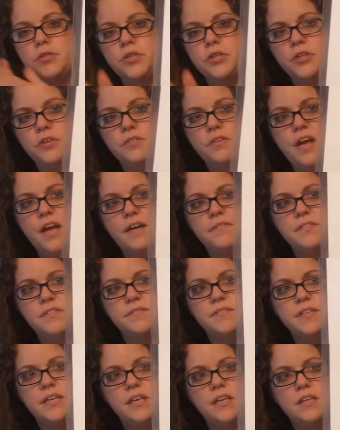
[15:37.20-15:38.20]
sure you guys
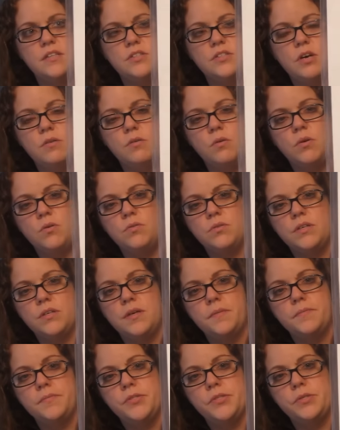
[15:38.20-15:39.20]
have seen it, I won't hold it
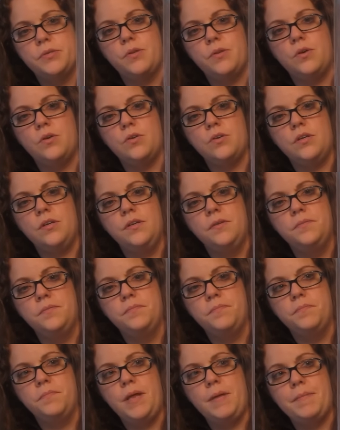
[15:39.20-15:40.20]
up too long.
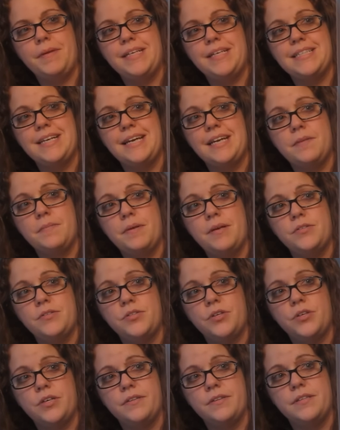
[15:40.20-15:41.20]
But I'm excited about
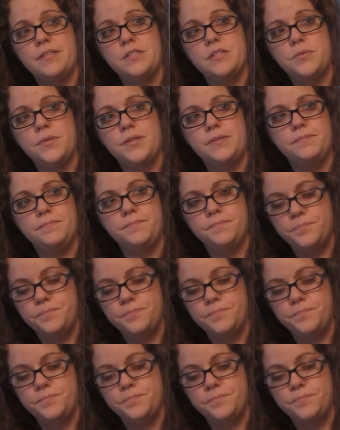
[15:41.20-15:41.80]
starting this one.